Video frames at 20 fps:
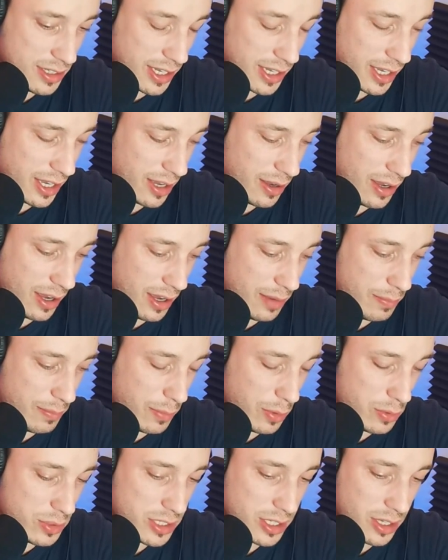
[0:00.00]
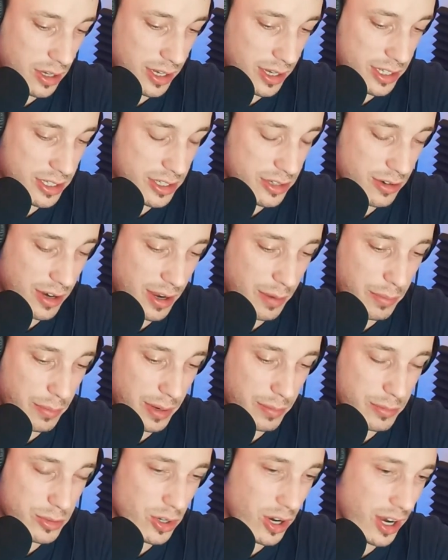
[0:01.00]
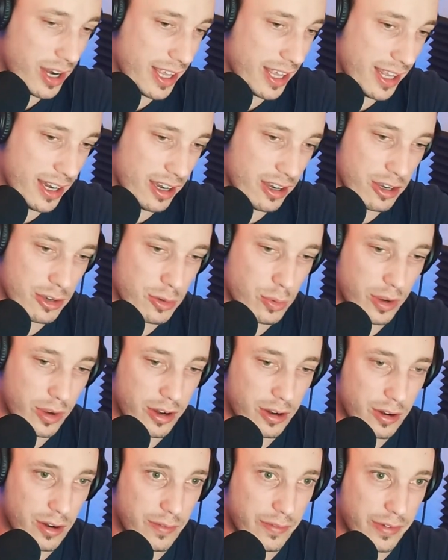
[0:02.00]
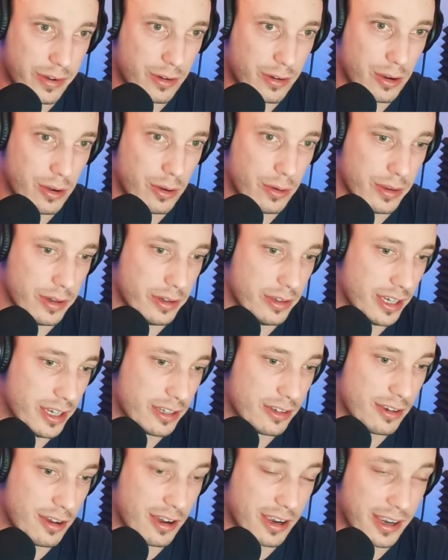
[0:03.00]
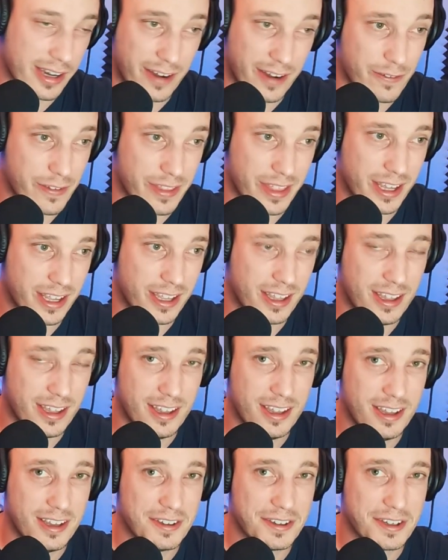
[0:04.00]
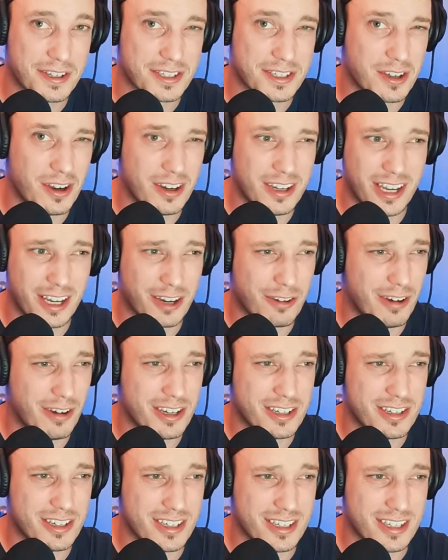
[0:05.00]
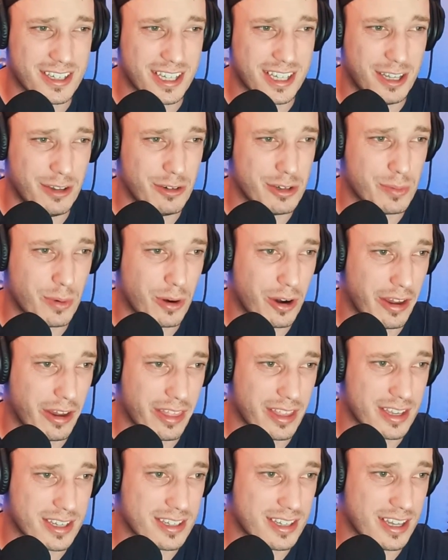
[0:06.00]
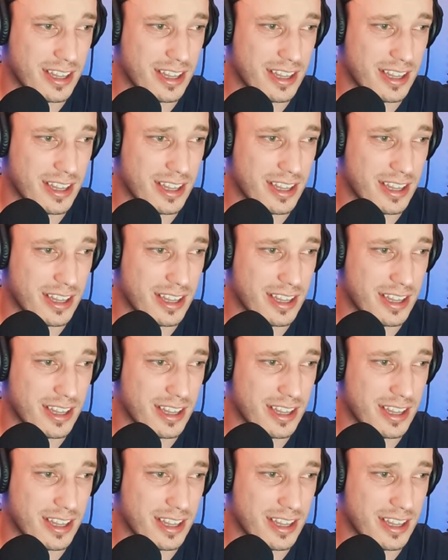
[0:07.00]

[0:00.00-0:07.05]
Like I'm mostly on Instagram, but I'm trying to get into Twitter and Vero and TikTok and everything, because content creation is a huge part of this.